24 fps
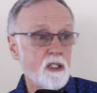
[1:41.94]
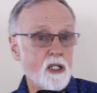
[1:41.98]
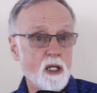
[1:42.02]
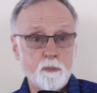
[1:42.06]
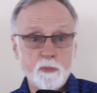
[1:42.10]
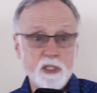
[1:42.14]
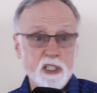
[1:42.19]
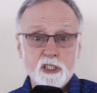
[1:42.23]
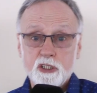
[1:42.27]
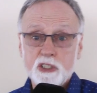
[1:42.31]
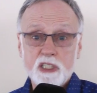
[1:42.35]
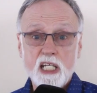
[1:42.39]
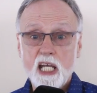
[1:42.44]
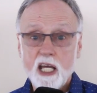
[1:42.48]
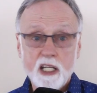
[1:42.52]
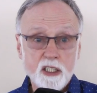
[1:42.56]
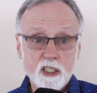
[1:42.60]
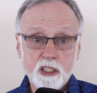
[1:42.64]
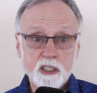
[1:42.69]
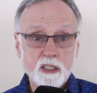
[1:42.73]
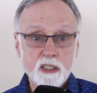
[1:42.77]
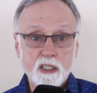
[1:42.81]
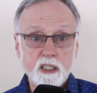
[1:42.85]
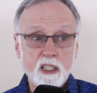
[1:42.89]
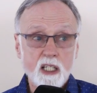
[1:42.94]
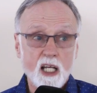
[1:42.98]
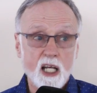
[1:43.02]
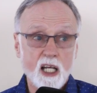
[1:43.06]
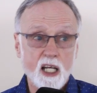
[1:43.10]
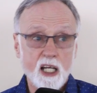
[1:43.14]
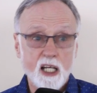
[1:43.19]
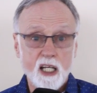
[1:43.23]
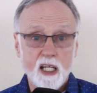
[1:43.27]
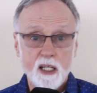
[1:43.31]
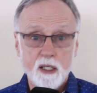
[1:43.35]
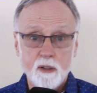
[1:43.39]
Peter Tanner.
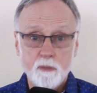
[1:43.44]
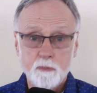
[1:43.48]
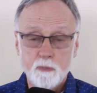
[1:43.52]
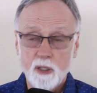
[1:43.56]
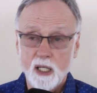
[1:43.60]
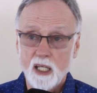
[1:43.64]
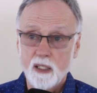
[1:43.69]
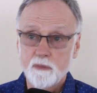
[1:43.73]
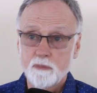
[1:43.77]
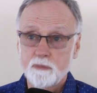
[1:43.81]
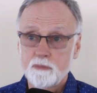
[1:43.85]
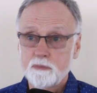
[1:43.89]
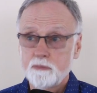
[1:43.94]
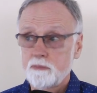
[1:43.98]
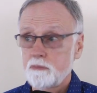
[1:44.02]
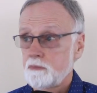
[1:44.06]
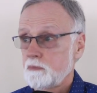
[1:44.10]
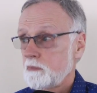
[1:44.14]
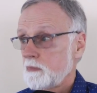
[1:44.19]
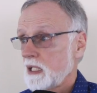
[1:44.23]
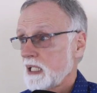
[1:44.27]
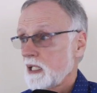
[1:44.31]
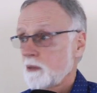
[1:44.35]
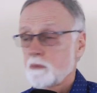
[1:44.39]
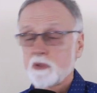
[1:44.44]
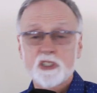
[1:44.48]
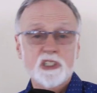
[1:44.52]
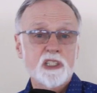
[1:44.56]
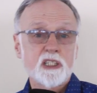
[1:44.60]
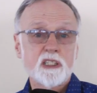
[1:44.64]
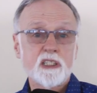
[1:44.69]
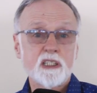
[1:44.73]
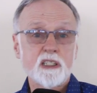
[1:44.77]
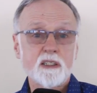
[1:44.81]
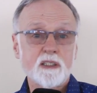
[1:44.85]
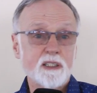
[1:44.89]
Uh, I, my number's
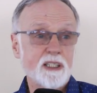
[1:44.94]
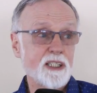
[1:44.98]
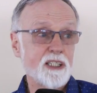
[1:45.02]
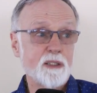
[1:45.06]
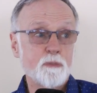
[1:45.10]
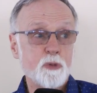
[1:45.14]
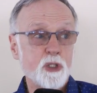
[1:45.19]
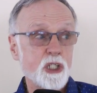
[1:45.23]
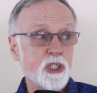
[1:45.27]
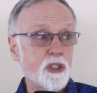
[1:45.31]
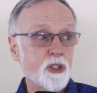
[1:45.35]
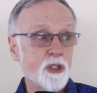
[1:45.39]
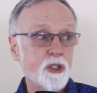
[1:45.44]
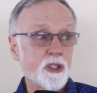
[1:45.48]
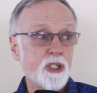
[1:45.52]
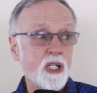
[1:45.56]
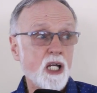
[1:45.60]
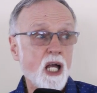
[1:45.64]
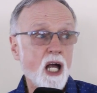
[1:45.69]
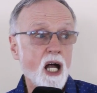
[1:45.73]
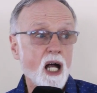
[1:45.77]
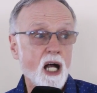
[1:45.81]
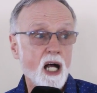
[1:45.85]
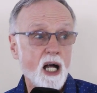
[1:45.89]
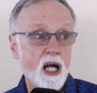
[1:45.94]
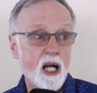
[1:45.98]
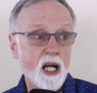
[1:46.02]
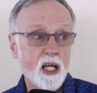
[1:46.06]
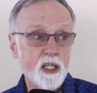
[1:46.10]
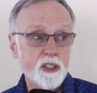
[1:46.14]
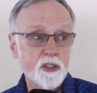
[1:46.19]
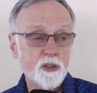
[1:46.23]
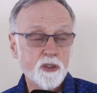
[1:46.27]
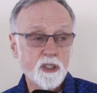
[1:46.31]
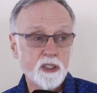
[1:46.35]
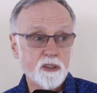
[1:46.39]
in the, in the book, or uh,
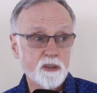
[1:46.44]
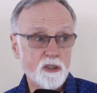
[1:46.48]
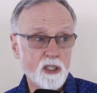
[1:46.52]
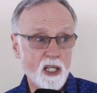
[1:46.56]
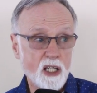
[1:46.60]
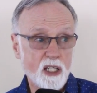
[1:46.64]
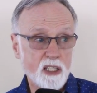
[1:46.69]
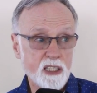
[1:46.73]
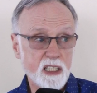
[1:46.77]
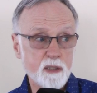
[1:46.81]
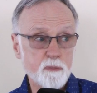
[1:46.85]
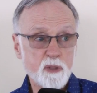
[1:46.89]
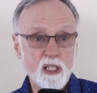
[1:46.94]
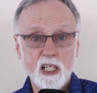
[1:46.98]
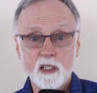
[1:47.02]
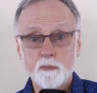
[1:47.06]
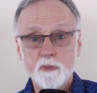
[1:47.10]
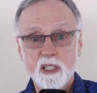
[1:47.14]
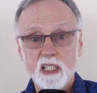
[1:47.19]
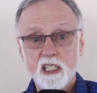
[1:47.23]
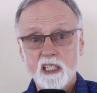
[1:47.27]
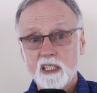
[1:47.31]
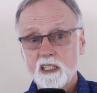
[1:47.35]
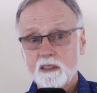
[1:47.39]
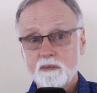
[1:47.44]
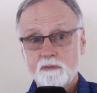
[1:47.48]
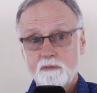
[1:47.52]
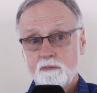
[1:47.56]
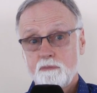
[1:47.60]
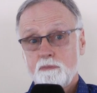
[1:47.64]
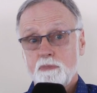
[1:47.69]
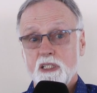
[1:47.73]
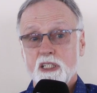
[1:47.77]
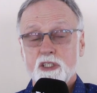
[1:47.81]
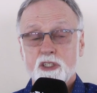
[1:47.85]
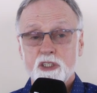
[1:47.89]
you can uh, email me
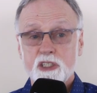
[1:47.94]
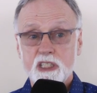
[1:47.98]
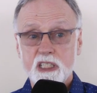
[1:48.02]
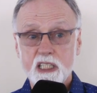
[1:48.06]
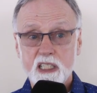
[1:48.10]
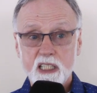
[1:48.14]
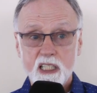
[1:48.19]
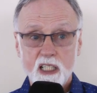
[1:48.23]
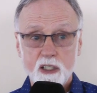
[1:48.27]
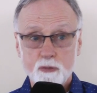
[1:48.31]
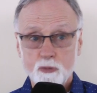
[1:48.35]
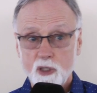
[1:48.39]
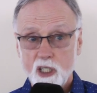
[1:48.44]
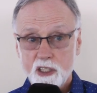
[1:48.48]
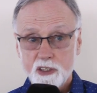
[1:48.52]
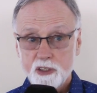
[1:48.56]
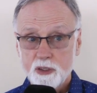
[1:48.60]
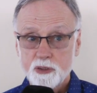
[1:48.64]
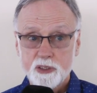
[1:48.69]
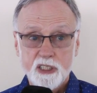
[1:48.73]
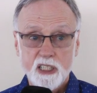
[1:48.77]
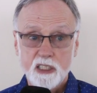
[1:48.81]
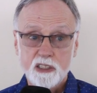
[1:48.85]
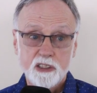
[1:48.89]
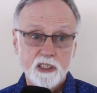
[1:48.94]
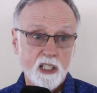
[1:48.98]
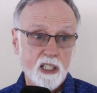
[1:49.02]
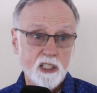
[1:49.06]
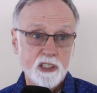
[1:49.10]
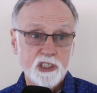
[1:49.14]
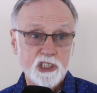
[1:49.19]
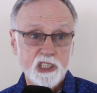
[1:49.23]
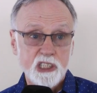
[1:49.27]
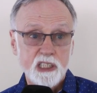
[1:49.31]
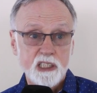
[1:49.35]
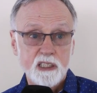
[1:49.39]
at petert at
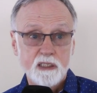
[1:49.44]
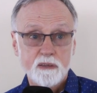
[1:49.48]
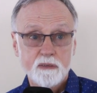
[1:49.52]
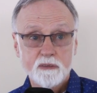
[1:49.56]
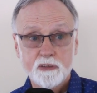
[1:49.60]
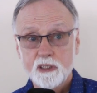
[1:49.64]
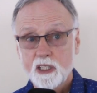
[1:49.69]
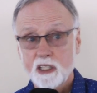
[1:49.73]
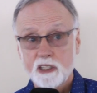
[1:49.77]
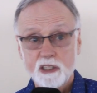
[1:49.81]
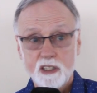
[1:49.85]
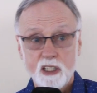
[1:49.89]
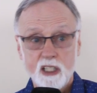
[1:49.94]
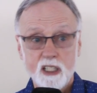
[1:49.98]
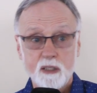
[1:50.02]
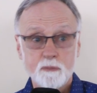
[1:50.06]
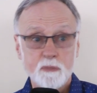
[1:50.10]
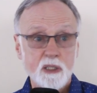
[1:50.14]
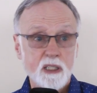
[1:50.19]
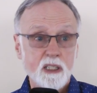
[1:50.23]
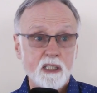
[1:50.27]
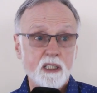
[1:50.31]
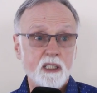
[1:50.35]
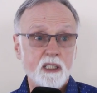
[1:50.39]
rondeautechnology dot com.